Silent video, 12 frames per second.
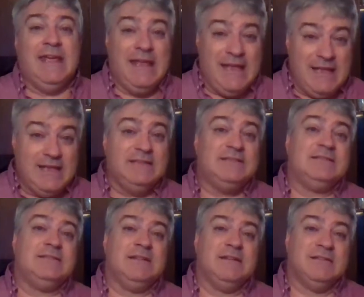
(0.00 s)

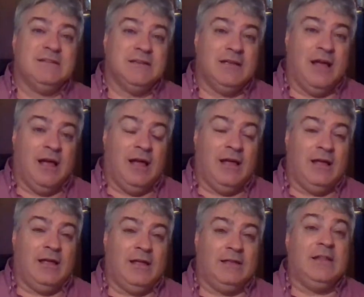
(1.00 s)
is
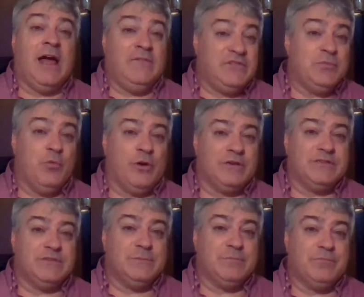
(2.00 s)
live
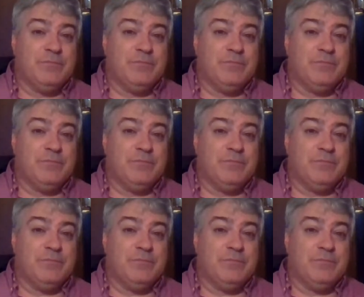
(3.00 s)
sports.